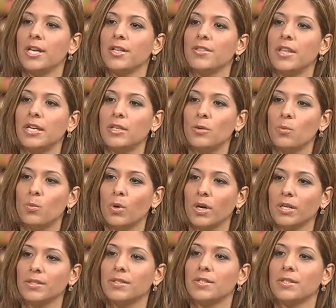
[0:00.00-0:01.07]
that you
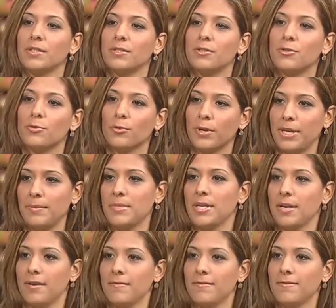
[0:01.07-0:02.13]
once dreamed
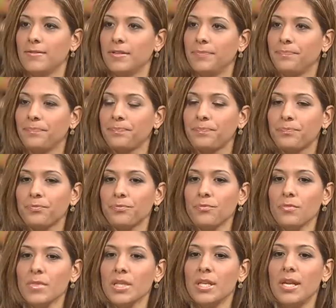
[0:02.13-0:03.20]
of. Mm
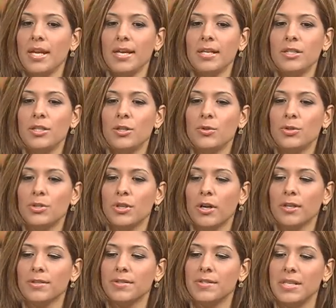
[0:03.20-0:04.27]
-hmm. And you
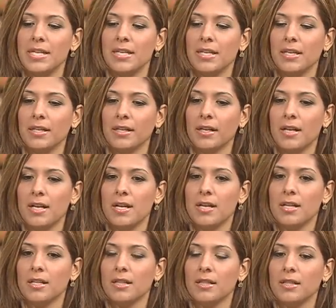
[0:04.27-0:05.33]
start seeking
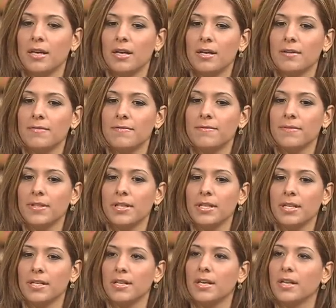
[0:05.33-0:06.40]
love
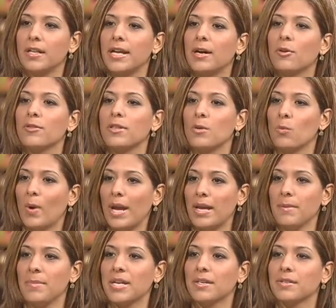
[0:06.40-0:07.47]
in an unhealthy way
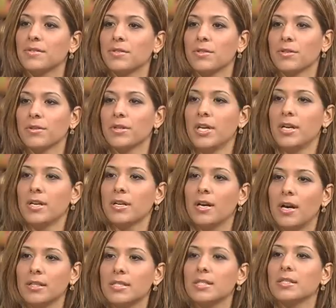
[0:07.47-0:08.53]
because you're
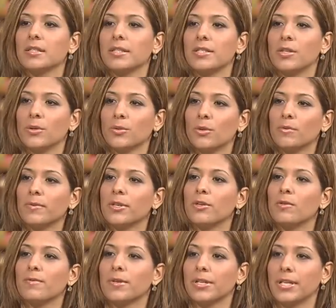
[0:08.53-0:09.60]
constantly told over and
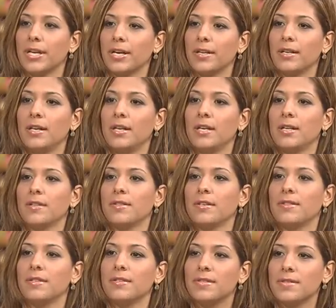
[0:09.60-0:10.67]
over again
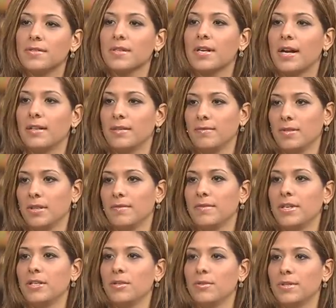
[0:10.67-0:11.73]
that this is the kind of love
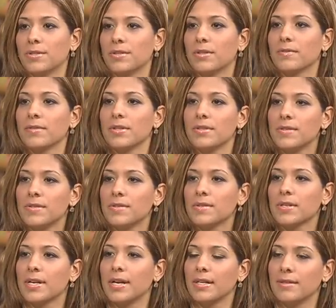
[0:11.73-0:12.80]
that you deserve and this is
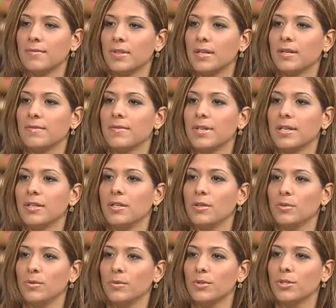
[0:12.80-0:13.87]
the kind of love that
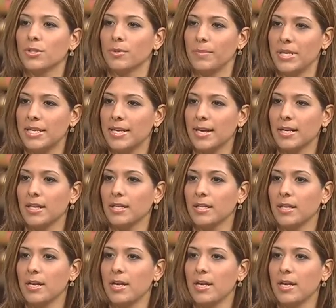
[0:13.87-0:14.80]
you should be getting